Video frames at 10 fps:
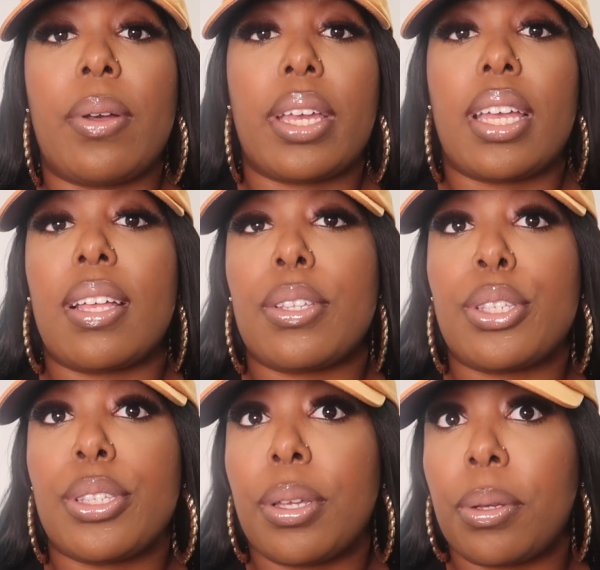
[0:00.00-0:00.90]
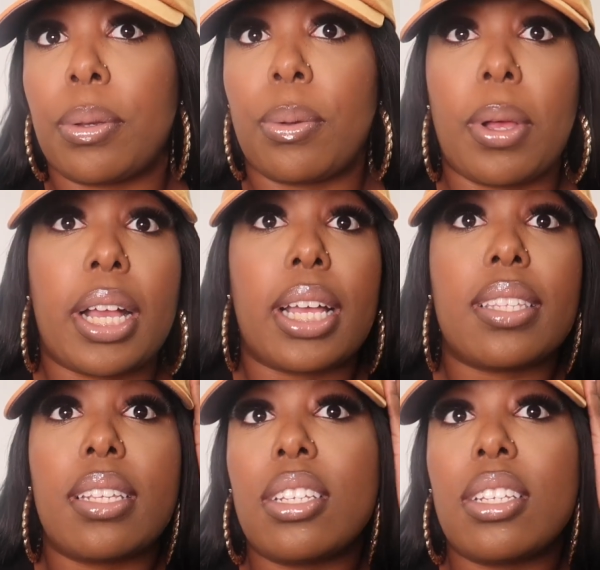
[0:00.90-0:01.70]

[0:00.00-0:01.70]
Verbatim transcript: Okay, y'all, so I got to